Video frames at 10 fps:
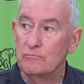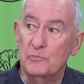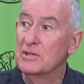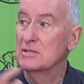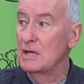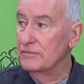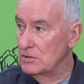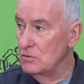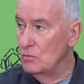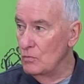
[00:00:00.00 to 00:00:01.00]
But this
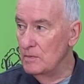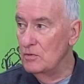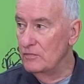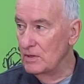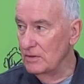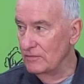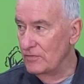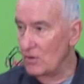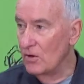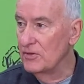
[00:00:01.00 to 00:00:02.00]
afternoon, we're moving on
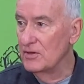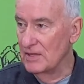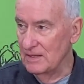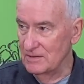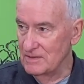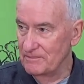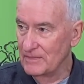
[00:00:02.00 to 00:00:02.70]
for other things.